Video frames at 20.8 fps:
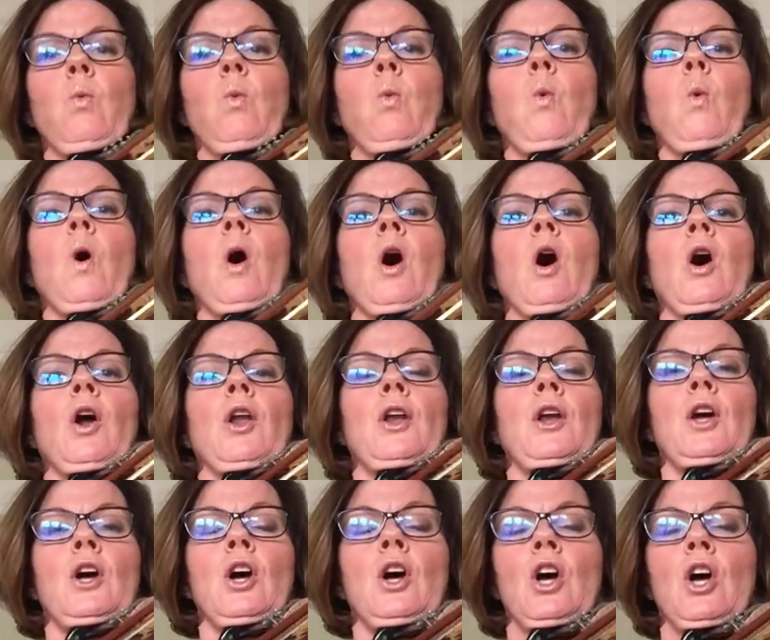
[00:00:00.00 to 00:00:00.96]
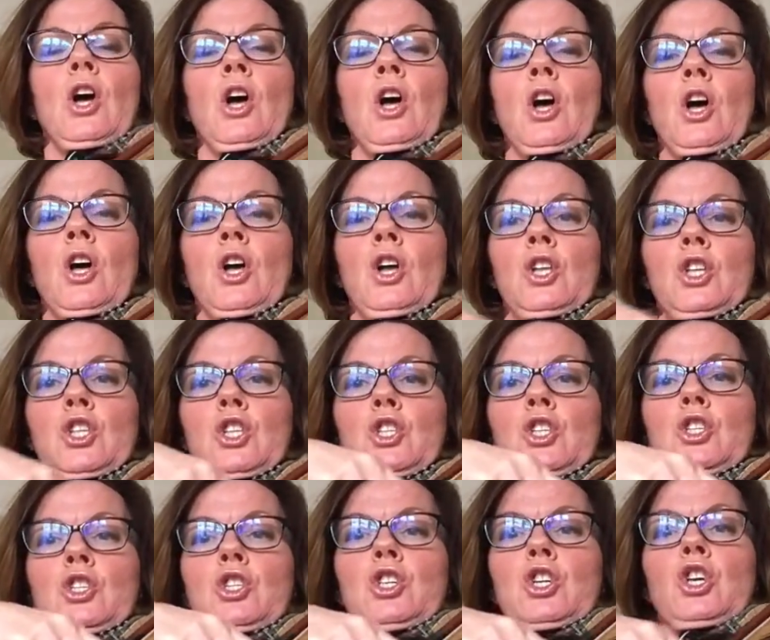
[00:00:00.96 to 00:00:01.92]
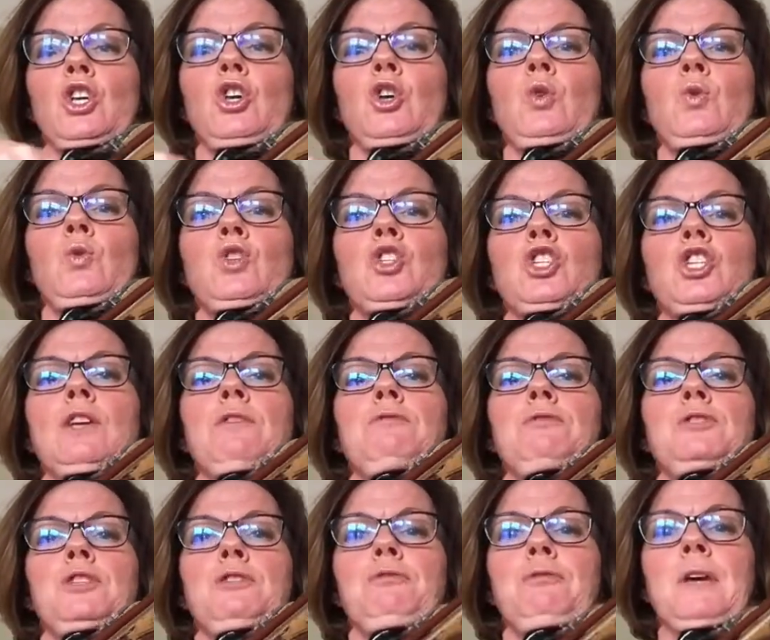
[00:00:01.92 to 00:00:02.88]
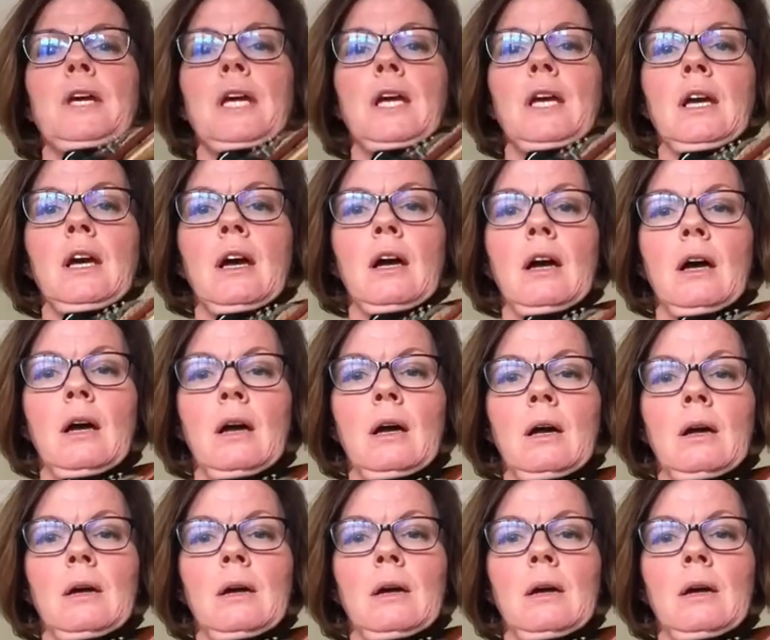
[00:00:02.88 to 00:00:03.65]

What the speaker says: 1, 2, shift your finger.